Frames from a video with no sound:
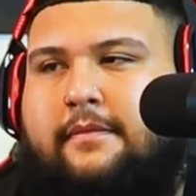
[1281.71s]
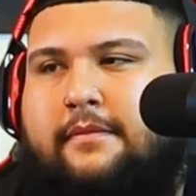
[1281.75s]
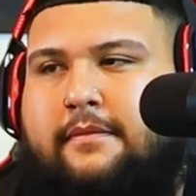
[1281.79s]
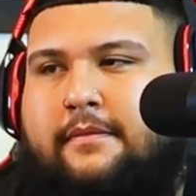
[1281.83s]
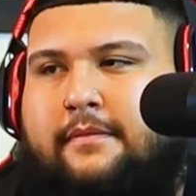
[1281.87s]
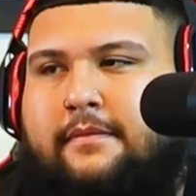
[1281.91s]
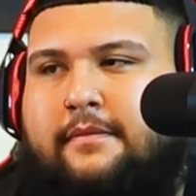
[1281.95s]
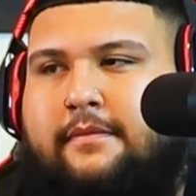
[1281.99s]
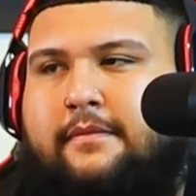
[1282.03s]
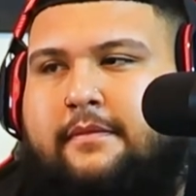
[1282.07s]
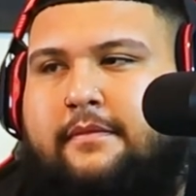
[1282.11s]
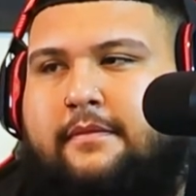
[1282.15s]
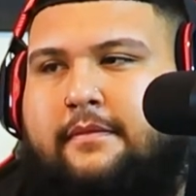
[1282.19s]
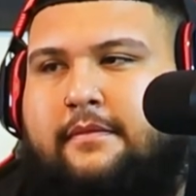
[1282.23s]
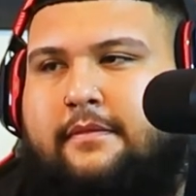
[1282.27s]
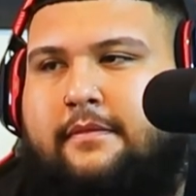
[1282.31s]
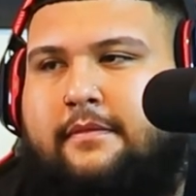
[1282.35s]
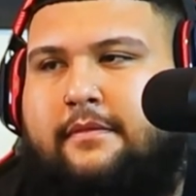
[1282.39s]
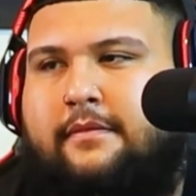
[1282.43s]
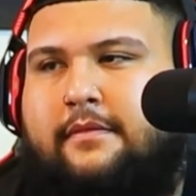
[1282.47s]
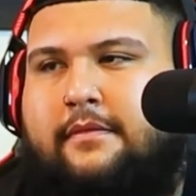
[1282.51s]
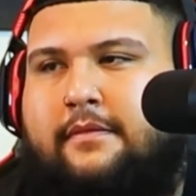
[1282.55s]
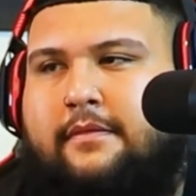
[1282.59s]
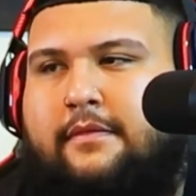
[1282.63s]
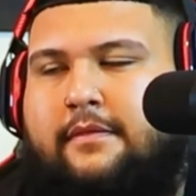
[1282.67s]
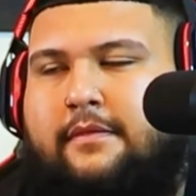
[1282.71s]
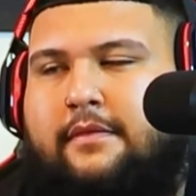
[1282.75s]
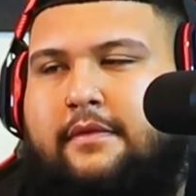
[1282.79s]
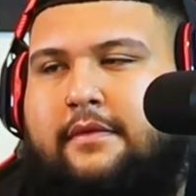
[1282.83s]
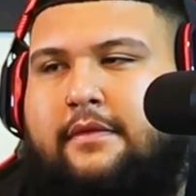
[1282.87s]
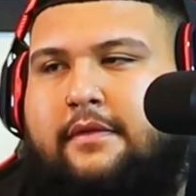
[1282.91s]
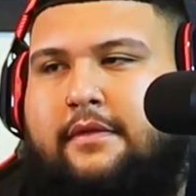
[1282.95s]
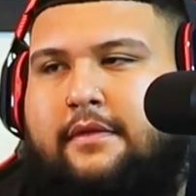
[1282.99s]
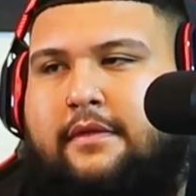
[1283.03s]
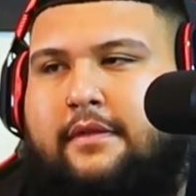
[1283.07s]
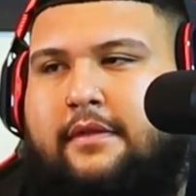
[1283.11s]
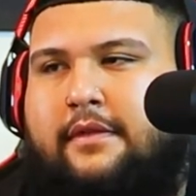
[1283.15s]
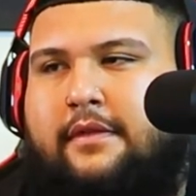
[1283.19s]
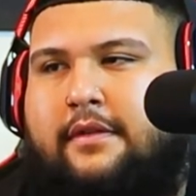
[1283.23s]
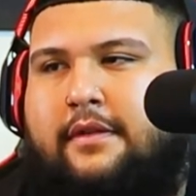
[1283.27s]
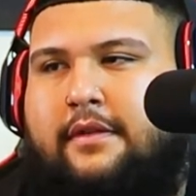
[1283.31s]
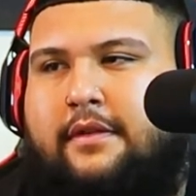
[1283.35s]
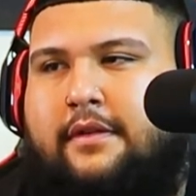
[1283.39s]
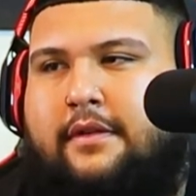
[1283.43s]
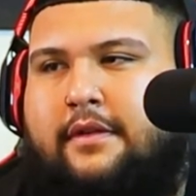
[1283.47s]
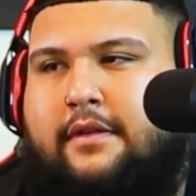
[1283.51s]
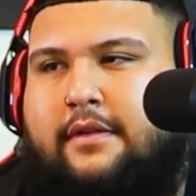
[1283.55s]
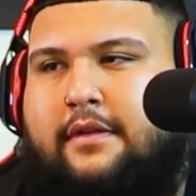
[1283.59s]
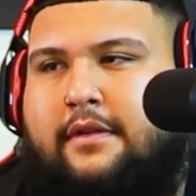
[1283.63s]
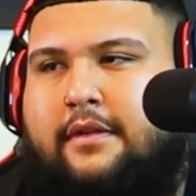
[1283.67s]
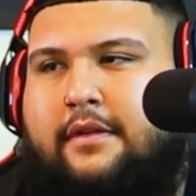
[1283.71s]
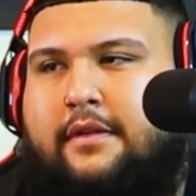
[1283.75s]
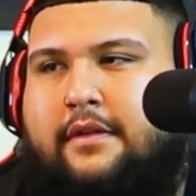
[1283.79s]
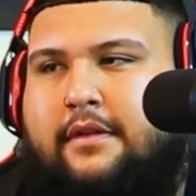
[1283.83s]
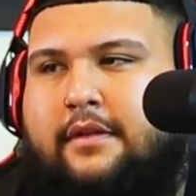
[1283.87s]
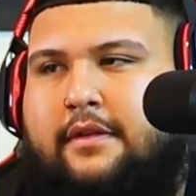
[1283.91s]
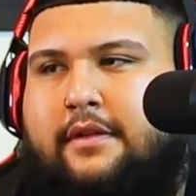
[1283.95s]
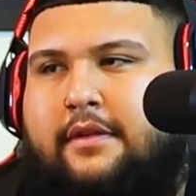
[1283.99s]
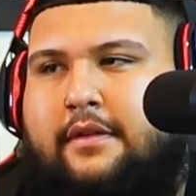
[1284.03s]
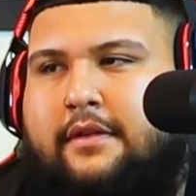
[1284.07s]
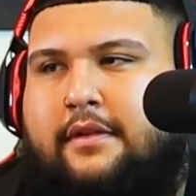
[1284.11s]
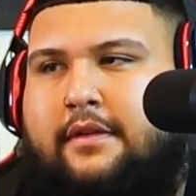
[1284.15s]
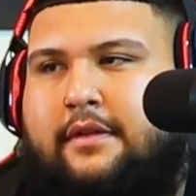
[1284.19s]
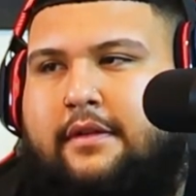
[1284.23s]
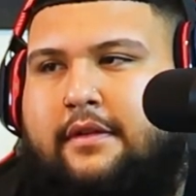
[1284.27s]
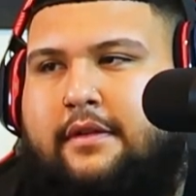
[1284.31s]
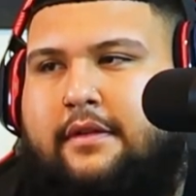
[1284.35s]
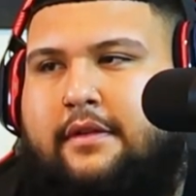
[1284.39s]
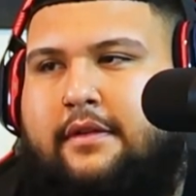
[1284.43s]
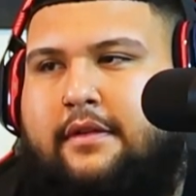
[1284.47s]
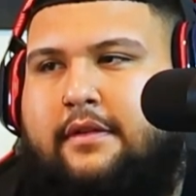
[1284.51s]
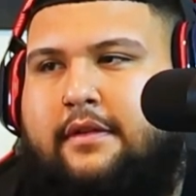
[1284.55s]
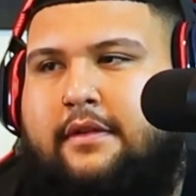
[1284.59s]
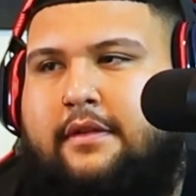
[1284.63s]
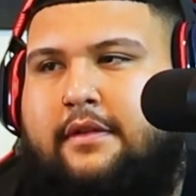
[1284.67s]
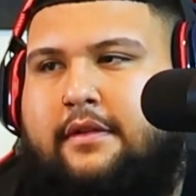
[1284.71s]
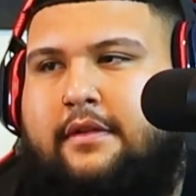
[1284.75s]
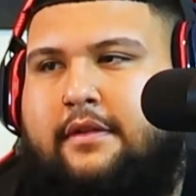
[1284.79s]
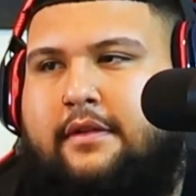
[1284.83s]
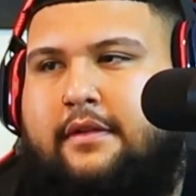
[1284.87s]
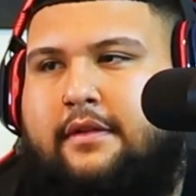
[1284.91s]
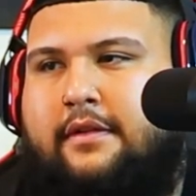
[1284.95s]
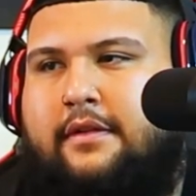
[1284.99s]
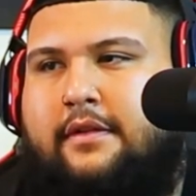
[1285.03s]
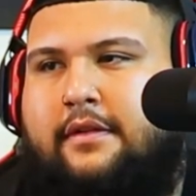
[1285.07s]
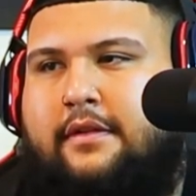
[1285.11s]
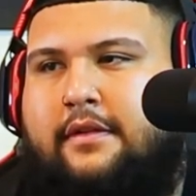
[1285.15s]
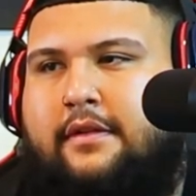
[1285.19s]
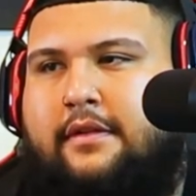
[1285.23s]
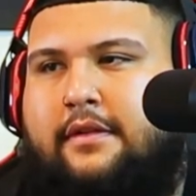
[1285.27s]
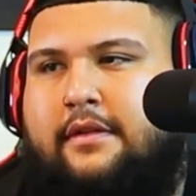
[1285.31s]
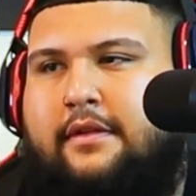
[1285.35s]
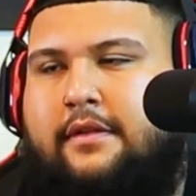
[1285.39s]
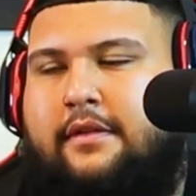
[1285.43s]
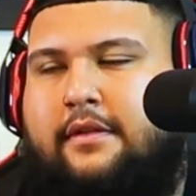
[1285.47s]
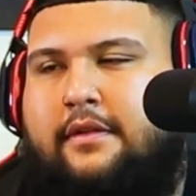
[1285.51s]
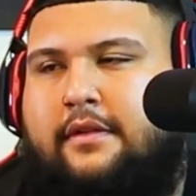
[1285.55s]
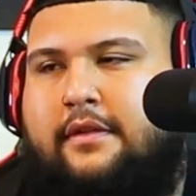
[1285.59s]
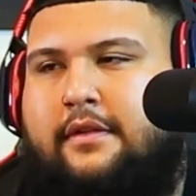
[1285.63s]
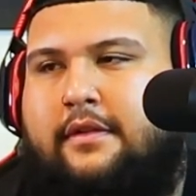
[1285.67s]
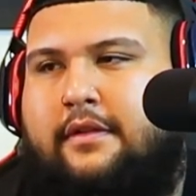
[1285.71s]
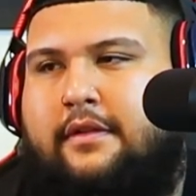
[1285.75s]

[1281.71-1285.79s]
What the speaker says: No words are spoken by the person on screen.